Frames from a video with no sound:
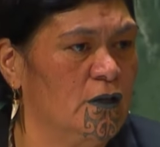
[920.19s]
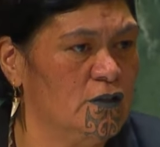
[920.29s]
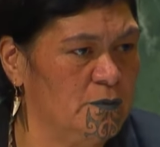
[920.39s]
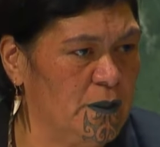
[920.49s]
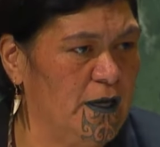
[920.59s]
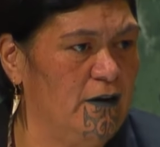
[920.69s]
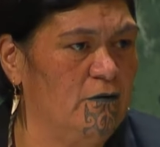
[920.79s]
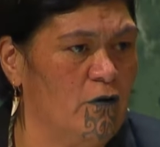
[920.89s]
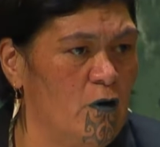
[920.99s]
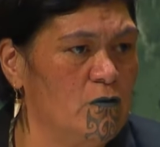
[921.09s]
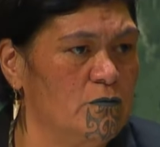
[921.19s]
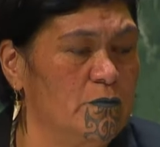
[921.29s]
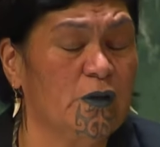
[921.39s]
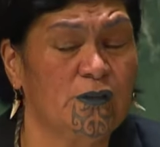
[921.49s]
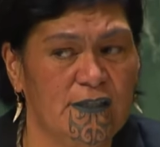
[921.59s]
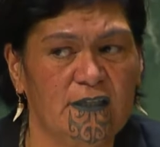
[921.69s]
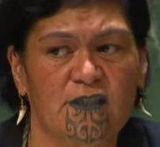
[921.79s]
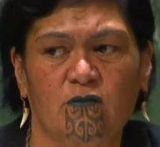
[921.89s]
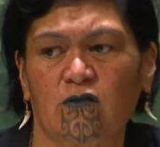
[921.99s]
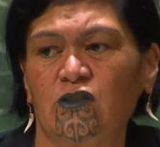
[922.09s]
to play a role because it
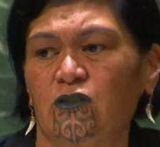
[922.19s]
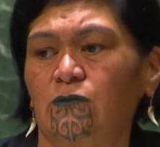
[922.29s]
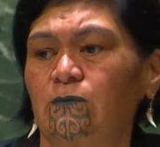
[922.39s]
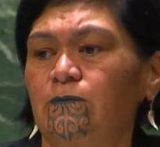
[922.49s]
is crucial.